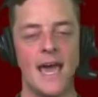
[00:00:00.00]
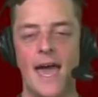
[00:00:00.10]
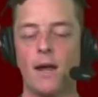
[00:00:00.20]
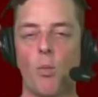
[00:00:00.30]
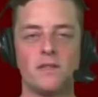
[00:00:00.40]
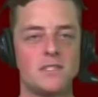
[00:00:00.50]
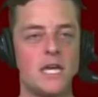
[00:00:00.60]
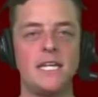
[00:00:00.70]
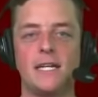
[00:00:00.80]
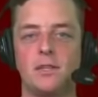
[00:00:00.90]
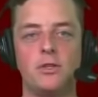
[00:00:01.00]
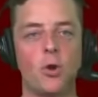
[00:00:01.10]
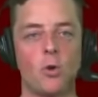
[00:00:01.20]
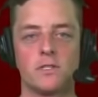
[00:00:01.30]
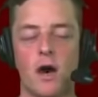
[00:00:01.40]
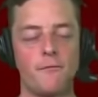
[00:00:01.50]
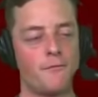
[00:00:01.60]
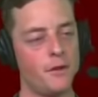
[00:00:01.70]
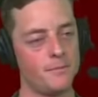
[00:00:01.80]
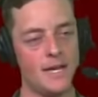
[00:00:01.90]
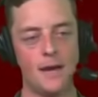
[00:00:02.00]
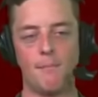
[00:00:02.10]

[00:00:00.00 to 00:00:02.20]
and once they take the doors off of him,